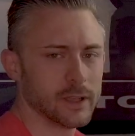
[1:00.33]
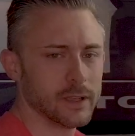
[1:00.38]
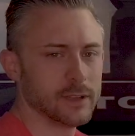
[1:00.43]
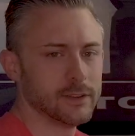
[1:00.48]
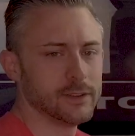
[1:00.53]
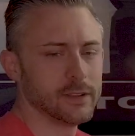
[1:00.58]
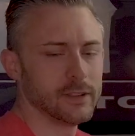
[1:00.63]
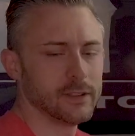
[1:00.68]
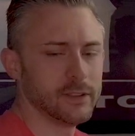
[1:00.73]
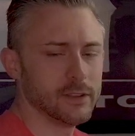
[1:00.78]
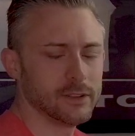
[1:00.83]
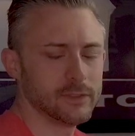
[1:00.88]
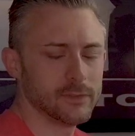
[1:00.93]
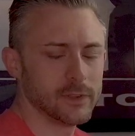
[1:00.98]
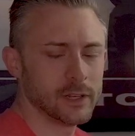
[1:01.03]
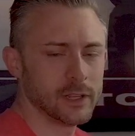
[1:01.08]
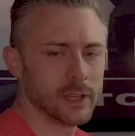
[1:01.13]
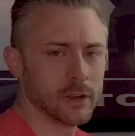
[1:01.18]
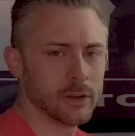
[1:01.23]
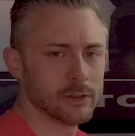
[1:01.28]
is that this
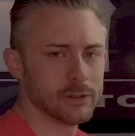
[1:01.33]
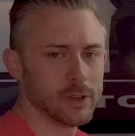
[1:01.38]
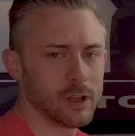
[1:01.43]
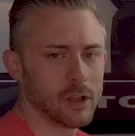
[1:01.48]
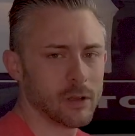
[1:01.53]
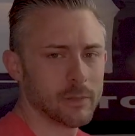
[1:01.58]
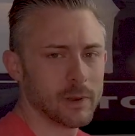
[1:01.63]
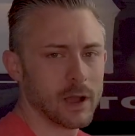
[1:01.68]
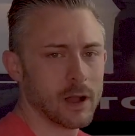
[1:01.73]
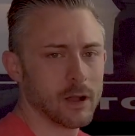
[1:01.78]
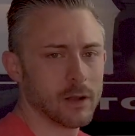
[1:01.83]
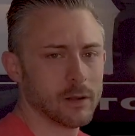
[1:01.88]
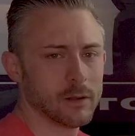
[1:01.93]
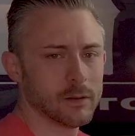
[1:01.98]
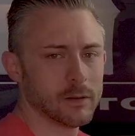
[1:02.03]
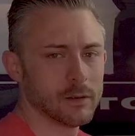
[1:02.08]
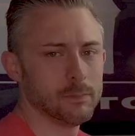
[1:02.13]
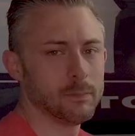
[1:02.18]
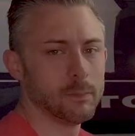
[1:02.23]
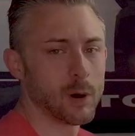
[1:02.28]
video is all about
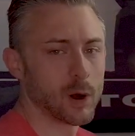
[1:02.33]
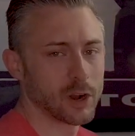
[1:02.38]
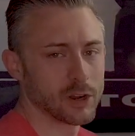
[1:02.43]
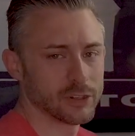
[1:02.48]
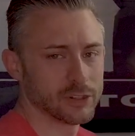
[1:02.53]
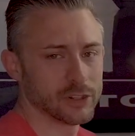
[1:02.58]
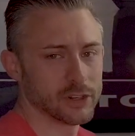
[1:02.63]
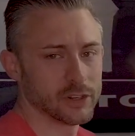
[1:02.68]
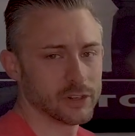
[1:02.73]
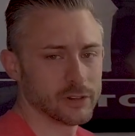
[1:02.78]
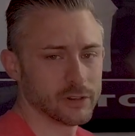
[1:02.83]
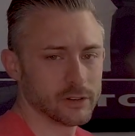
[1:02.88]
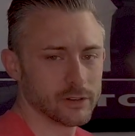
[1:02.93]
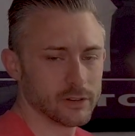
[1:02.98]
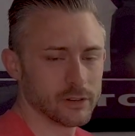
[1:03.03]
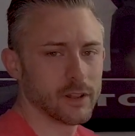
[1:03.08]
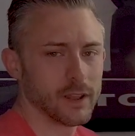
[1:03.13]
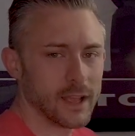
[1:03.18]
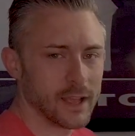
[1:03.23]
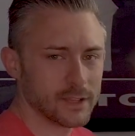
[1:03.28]
margin.
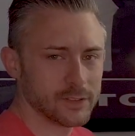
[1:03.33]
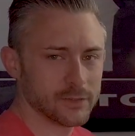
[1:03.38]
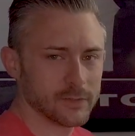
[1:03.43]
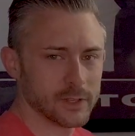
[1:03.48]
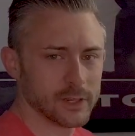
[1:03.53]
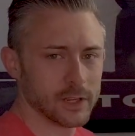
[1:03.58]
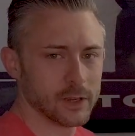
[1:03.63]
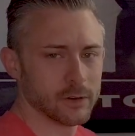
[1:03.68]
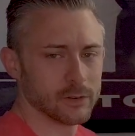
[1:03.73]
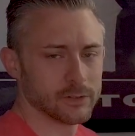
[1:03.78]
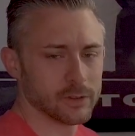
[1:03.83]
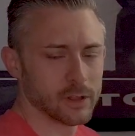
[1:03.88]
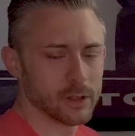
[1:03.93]
The last video